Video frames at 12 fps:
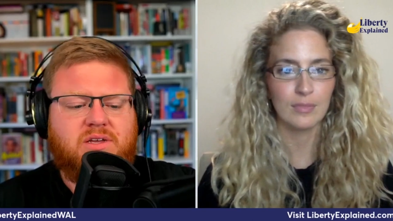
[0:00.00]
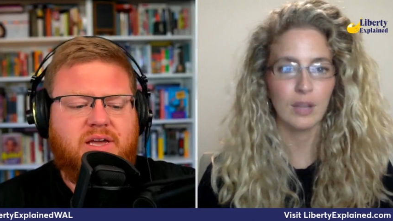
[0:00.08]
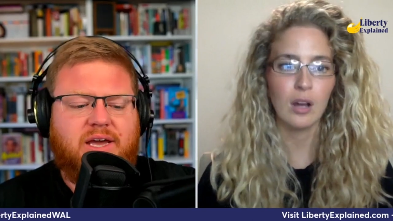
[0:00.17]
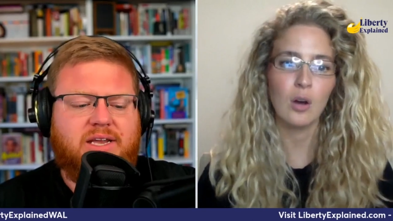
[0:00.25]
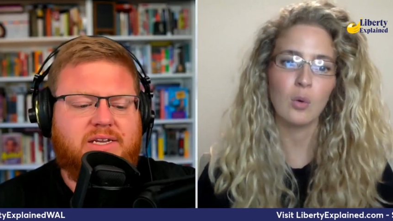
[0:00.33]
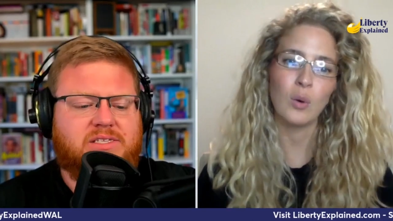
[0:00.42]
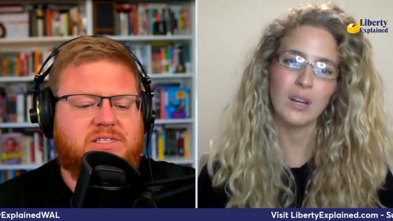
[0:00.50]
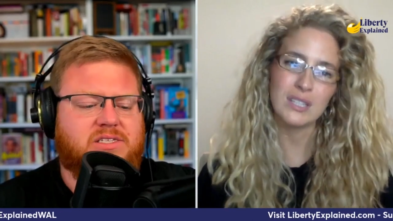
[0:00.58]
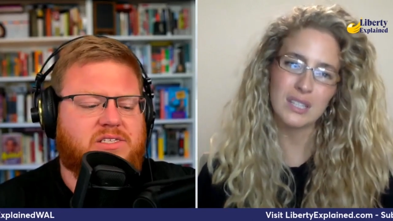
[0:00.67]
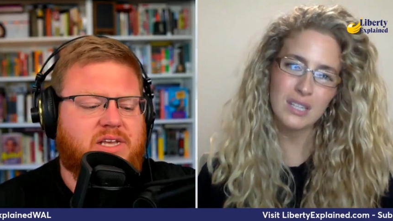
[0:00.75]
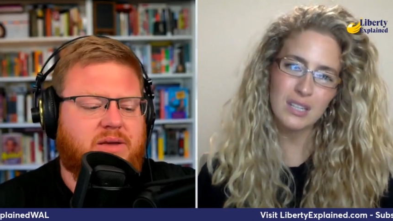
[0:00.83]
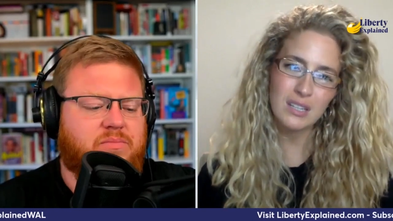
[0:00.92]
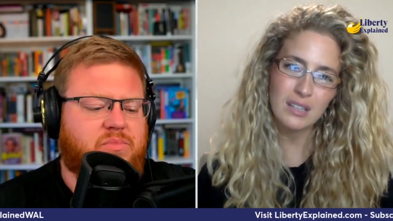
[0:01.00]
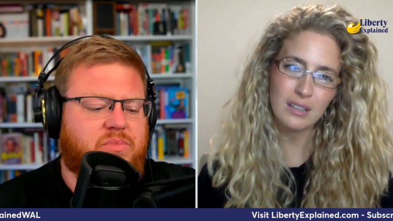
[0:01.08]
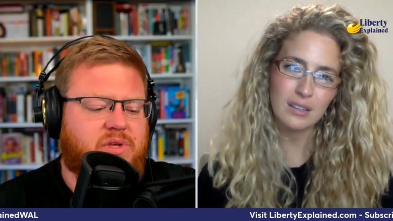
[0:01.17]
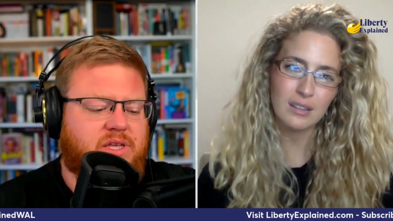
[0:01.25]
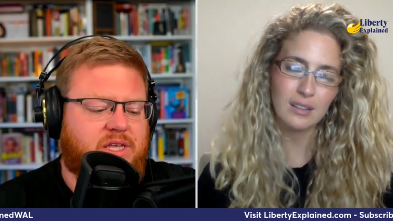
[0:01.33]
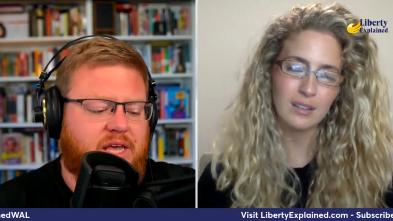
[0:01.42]
Speaker 1: And oh, it's was same, it?
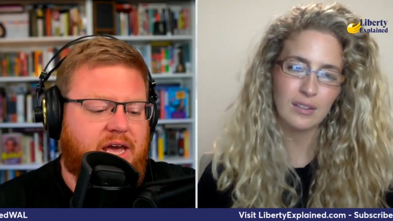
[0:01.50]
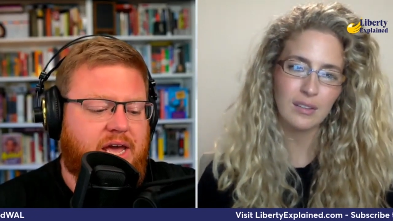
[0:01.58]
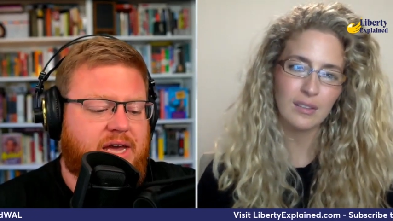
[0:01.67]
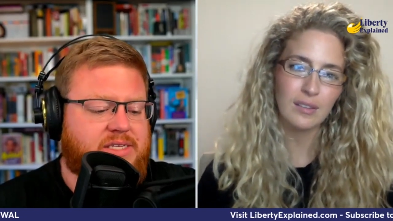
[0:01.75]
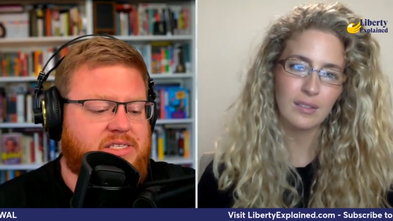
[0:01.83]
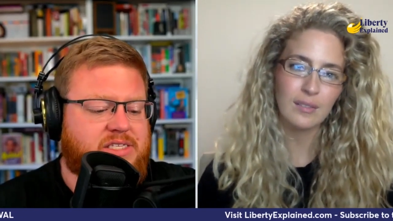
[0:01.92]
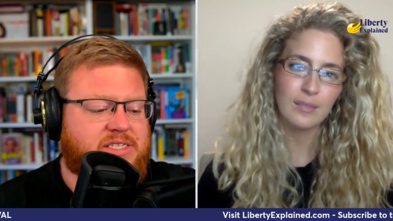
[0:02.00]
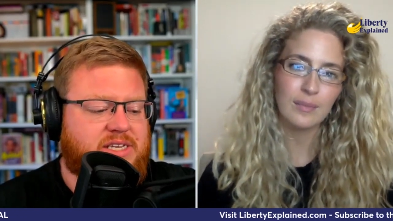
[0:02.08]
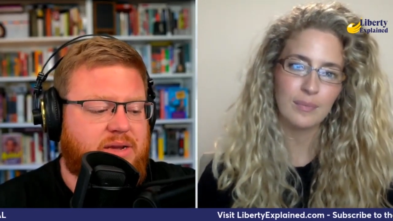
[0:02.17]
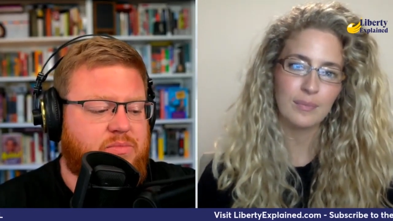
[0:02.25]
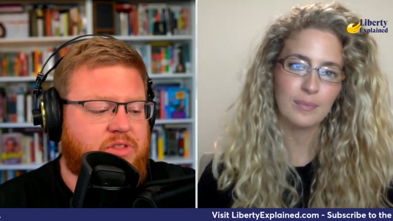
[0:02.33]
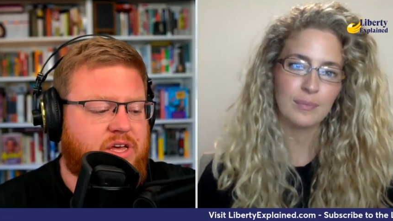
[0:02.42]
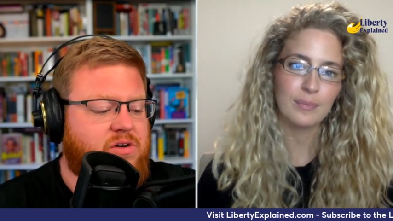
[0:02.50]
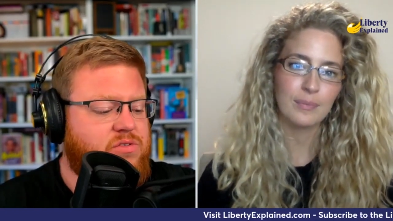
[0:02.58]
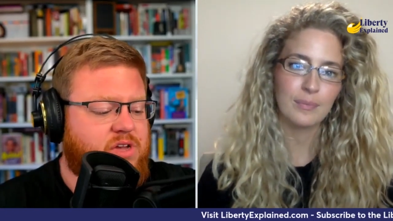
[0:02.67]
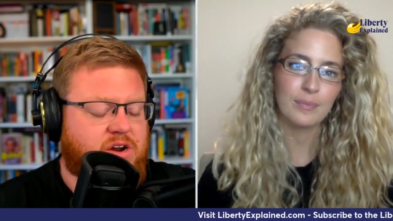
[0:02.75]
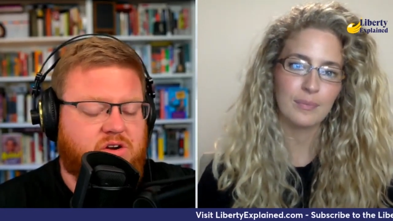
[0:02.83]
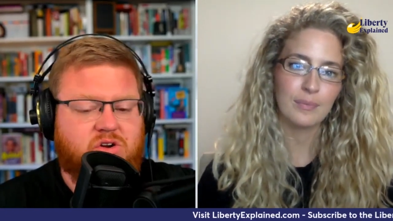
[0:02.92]
Yeah, it's the same with
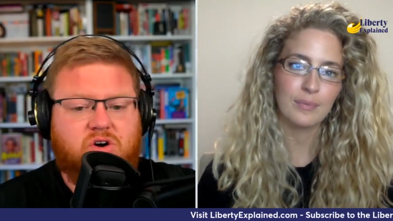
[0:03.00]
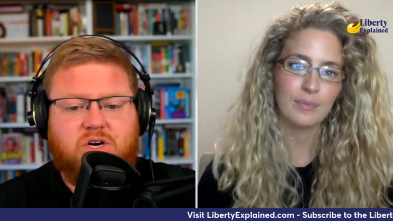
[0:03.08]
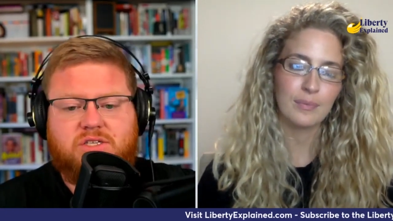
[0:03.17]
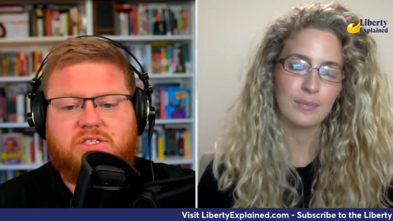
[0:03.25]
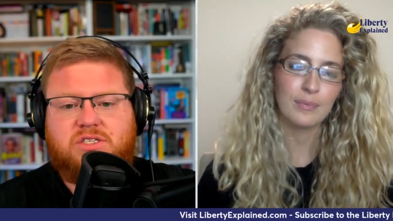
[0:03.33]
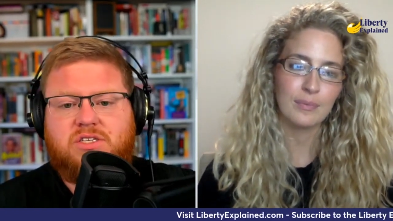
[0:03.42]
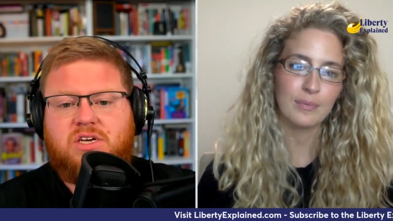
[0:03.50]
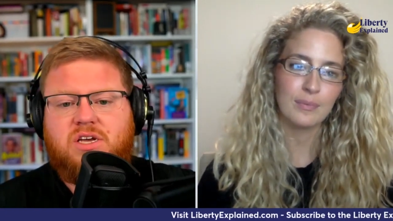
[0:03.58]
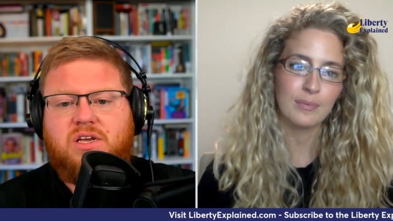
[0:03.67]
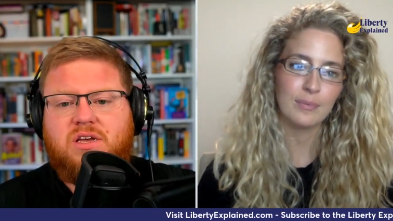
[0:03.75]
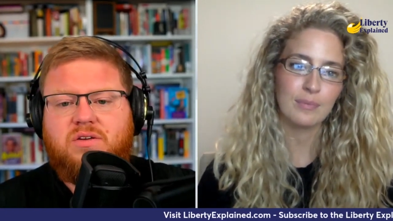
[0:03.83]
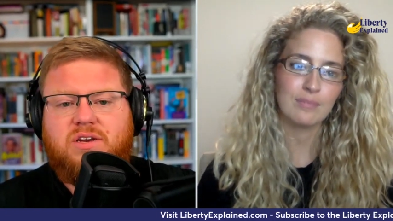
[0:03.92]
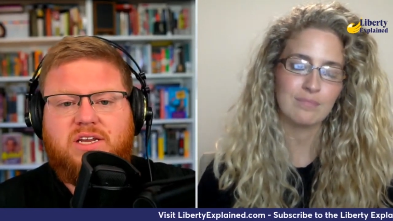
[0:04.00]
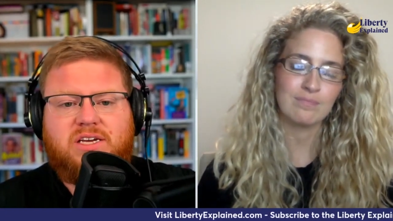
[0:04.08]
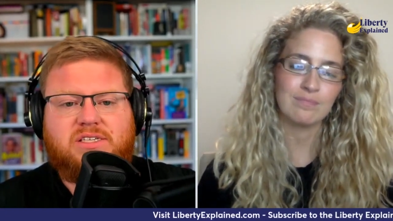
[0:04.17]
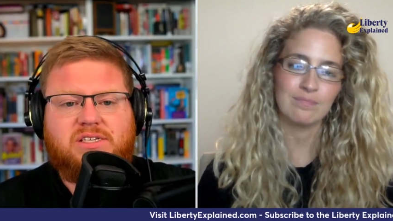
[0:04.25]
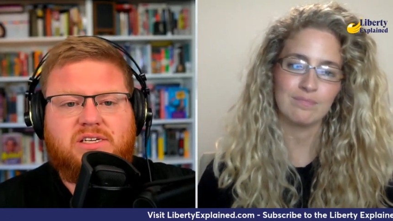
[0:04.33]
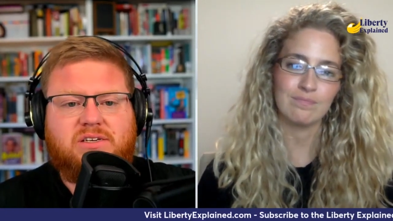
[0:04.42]
healthcare costs.
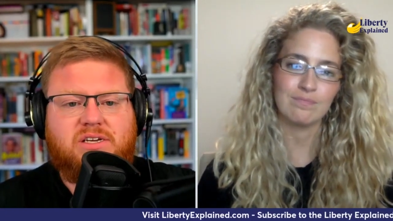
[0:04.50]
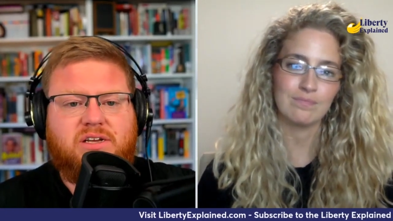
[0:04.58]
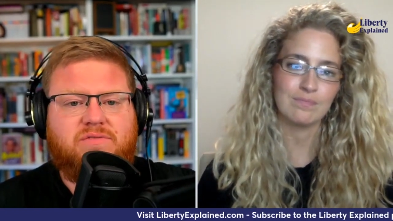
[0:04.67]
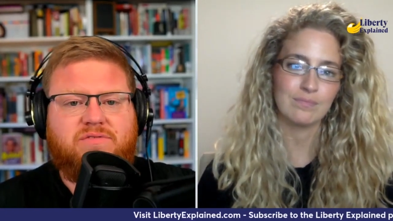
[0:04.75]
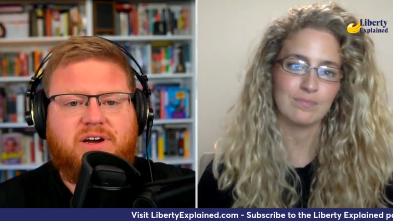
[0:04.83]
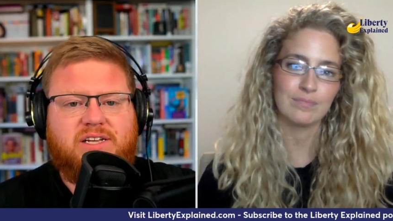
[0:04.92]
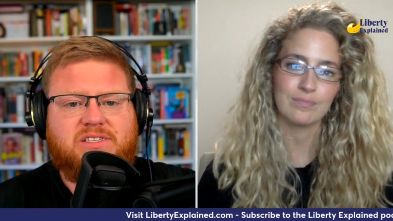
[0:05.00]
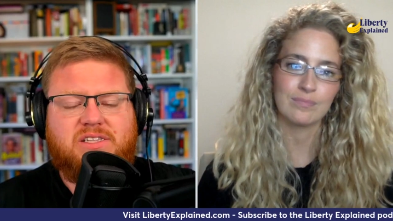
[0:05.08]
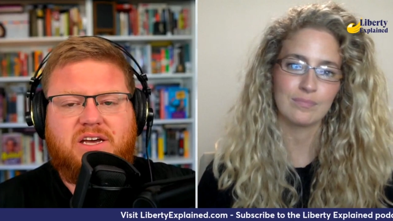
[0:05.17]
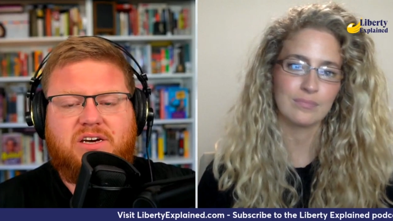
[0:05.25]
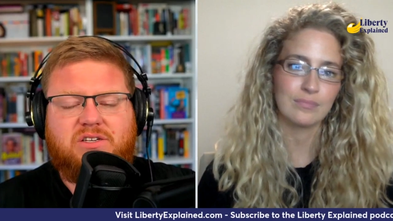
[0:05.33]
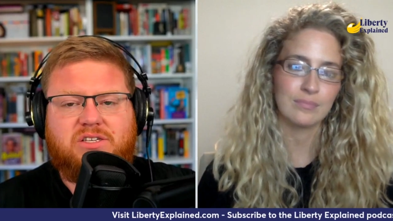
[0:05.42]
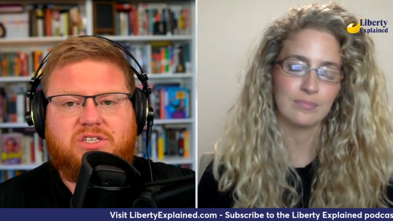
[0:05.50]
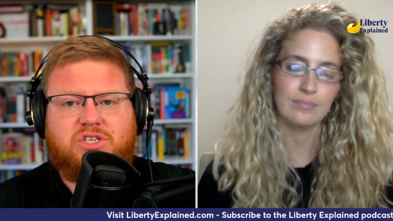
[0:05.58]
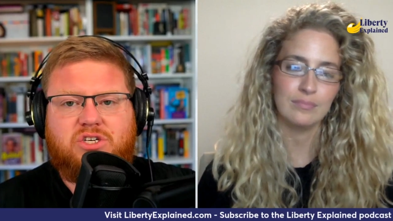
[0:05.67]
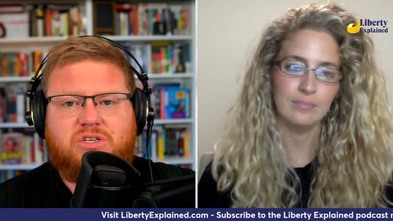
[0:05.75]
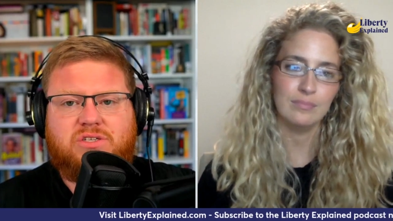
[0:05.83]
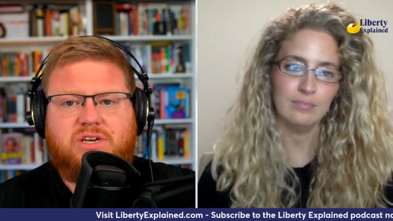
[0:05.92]
Nixon hmm. invites the health
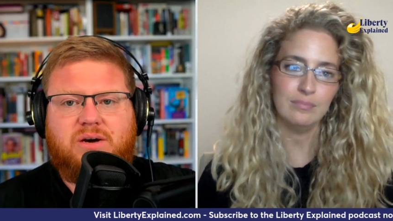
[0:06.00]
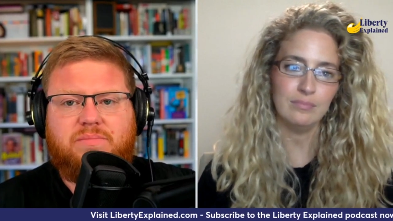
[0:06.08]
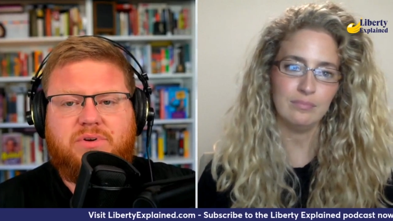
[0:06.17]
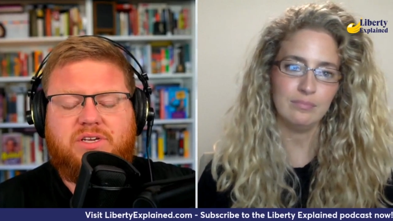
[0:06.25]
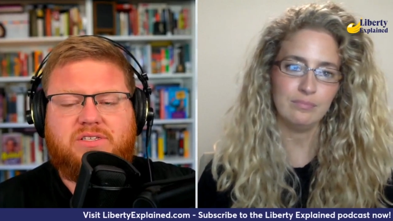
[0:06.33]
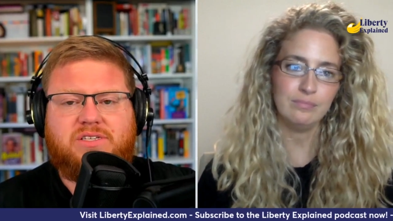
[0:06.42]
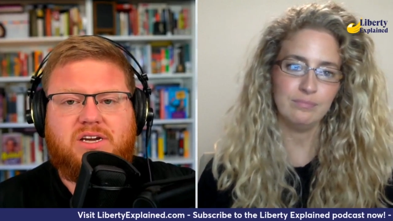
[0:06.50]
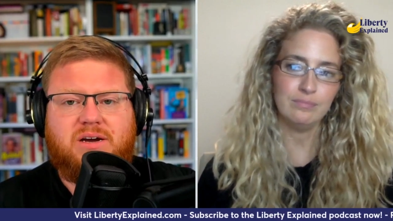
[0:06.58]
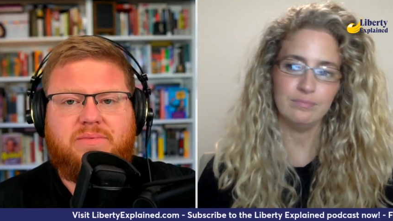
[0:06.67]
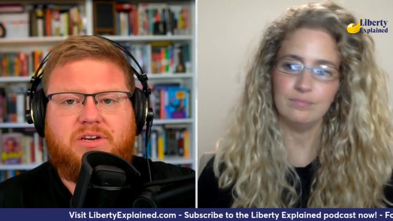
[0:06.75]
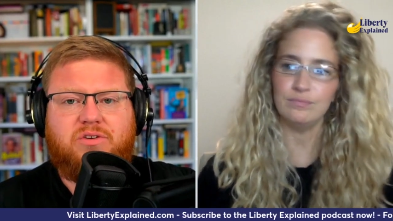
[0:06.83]
insurance companies to come in and